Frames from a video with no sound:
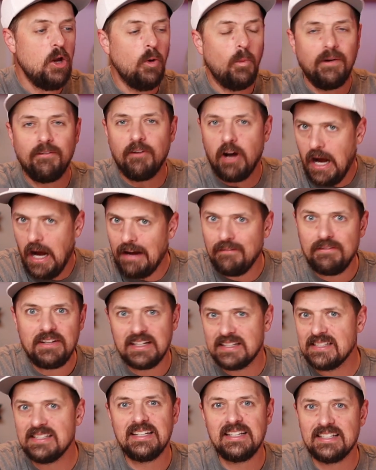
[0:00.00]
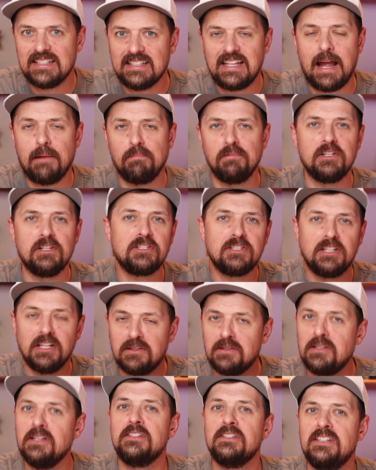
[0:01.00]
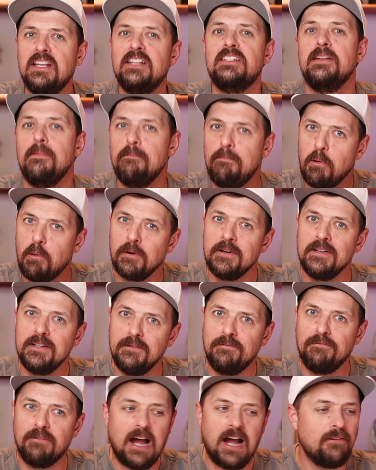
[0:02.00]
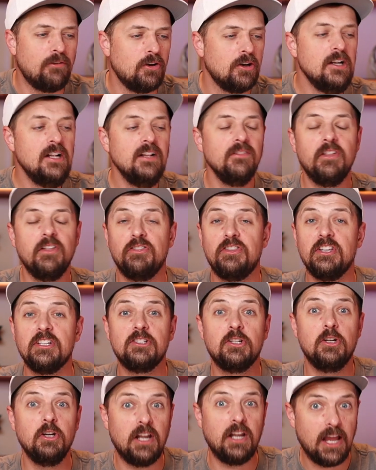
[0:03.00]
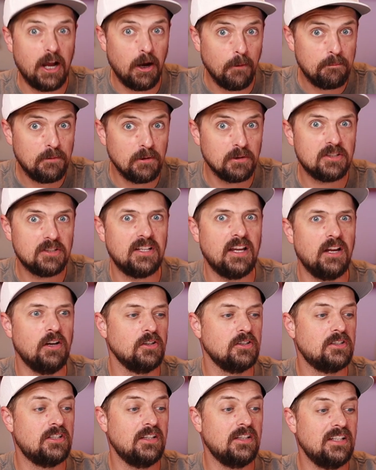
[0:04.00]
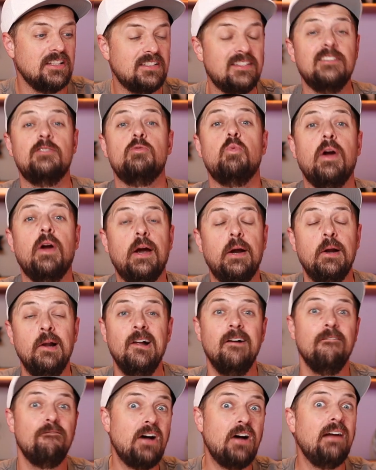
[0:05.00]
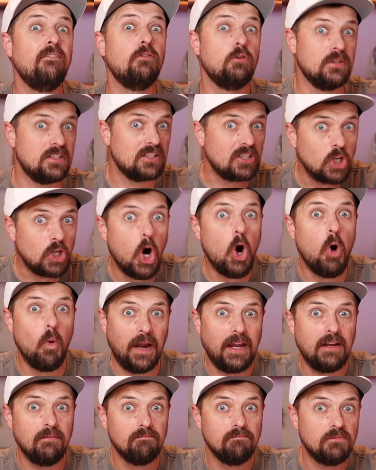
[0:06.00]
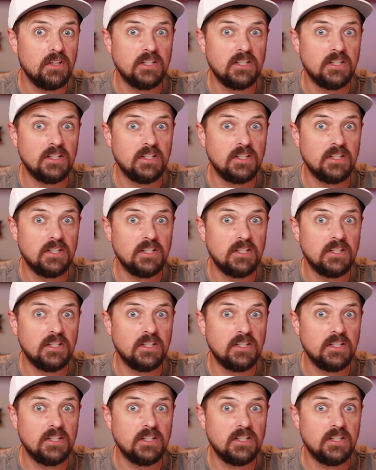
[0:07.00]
We've obviously established that this is important to Fiverr, that this could help your sales, that this is where Fiverr is going.